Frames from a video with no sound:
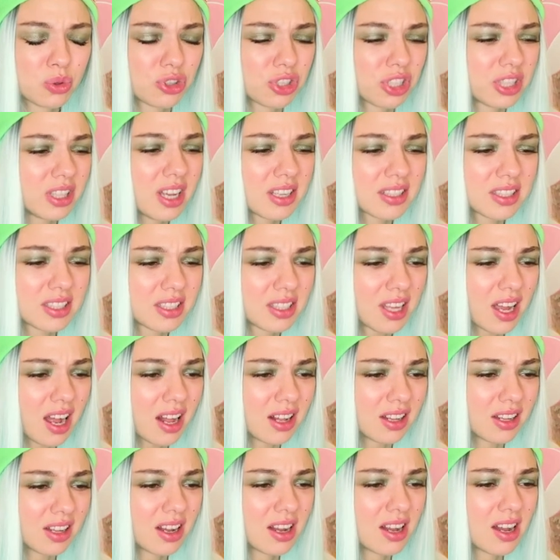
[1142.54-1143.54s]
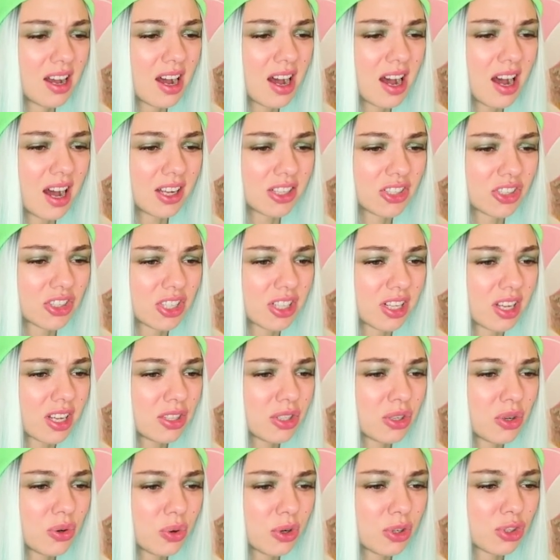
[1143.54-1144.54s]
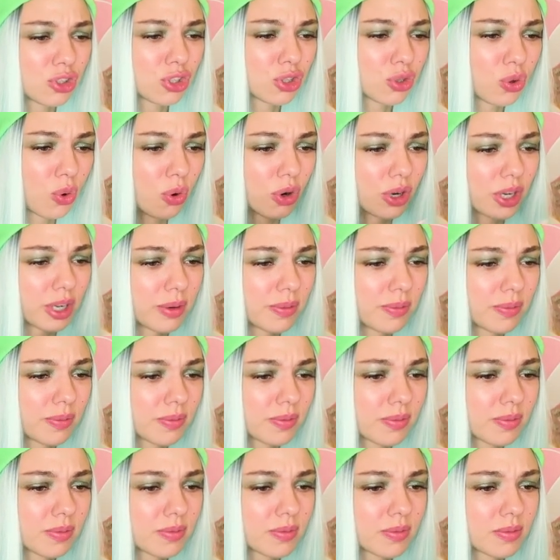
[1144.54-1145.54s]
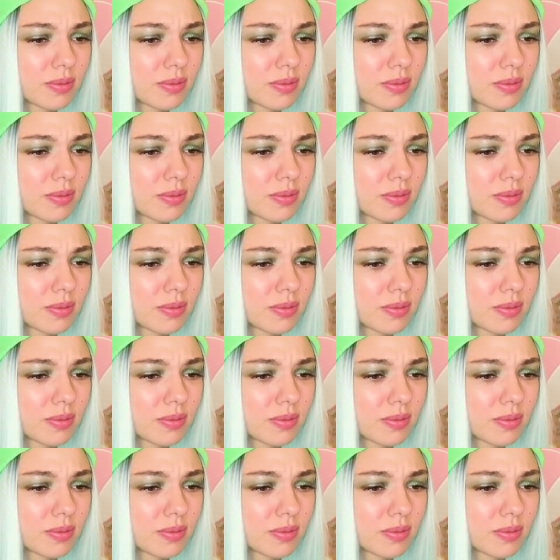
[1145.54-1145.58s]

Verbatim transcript: don't want to listen it. Angel, open the drapes.